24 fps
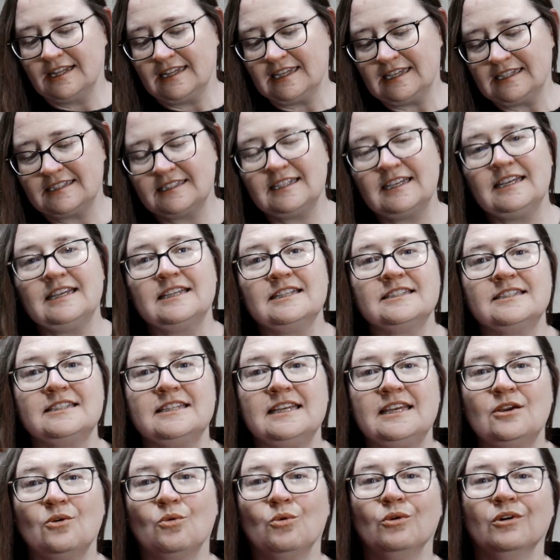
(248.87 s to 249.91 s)
This is
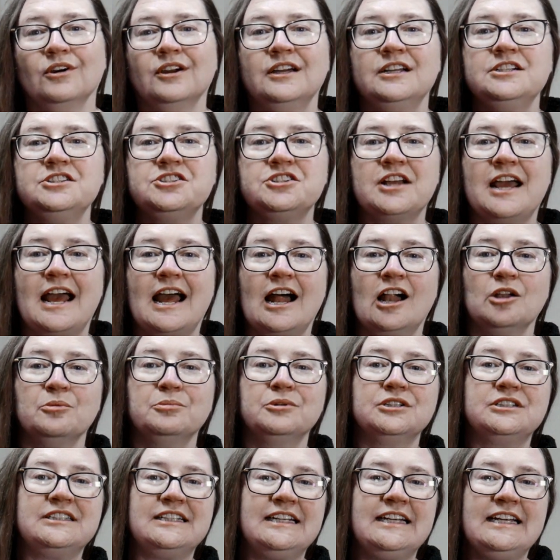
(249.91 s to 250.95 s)
the orange
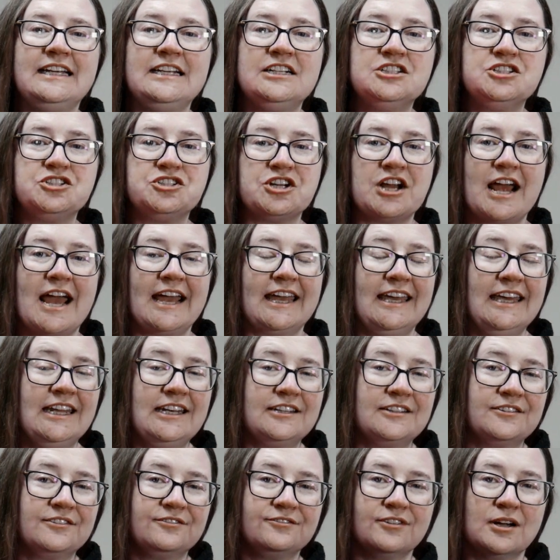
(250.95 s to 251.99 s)
Albertine
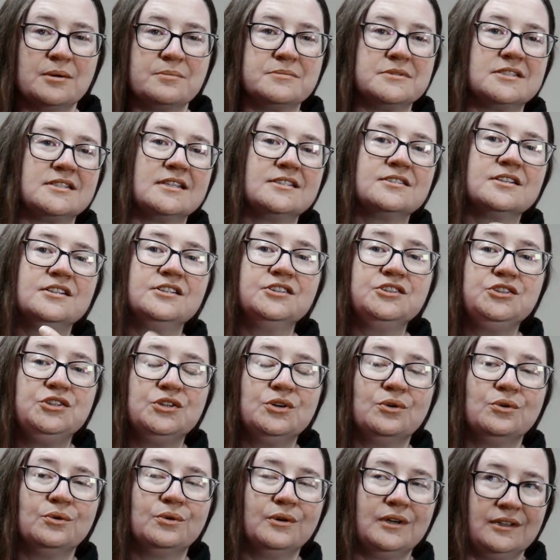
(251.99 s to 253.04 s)
jacket from Sidsel
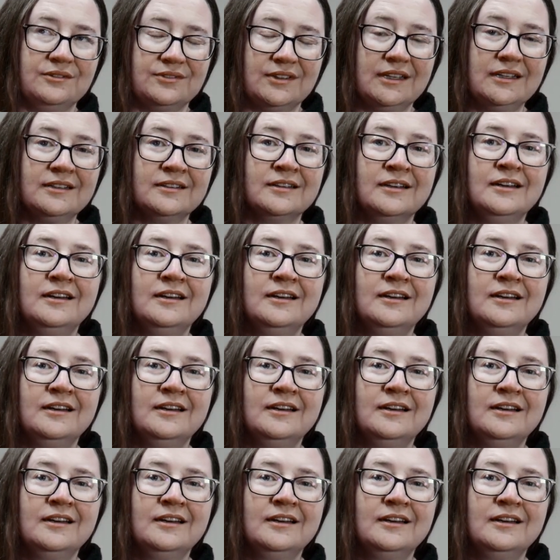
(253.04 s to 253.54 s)
Hoivik,